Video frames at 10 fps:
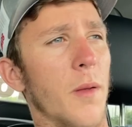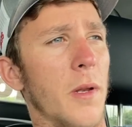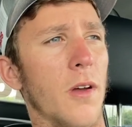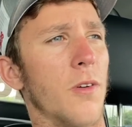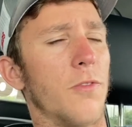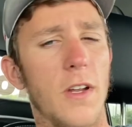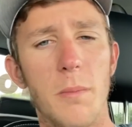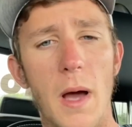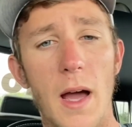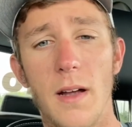me know.
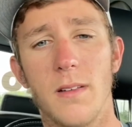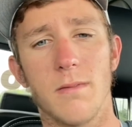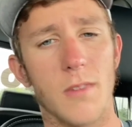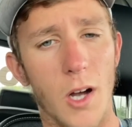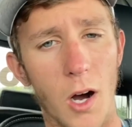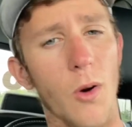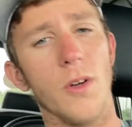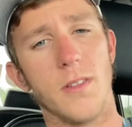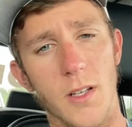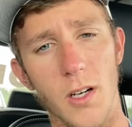Feedback
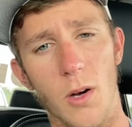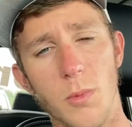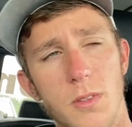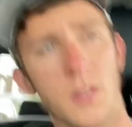always helps.